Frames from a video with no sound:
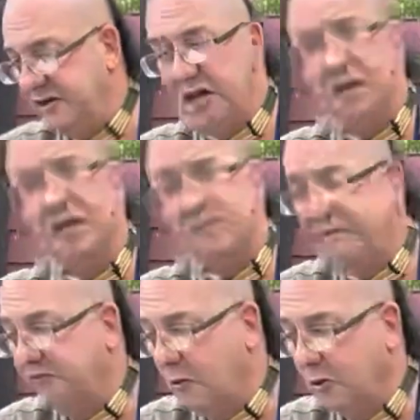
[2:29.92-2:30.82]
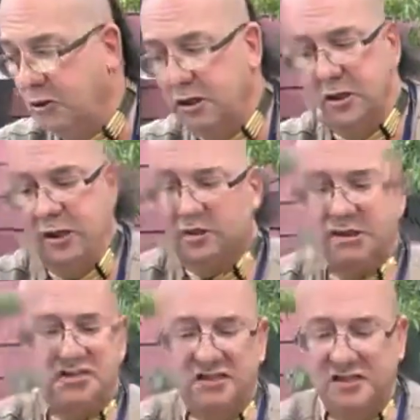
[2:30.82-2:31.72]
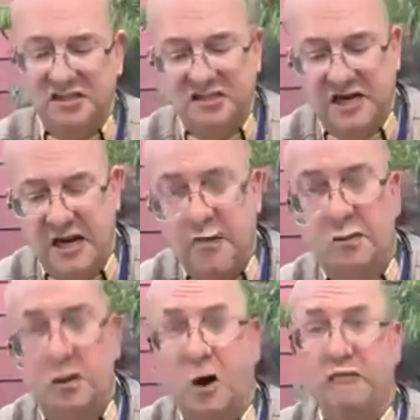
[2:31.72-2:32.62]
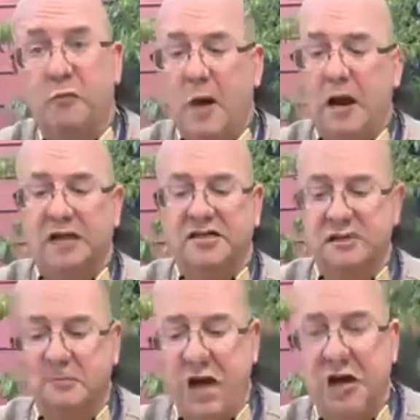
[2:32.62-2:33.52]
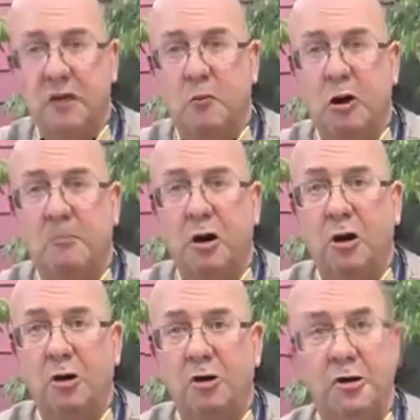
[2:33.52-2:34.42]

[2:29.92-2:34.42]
done this before, this is a standard golf wax. You buy it at Walmart.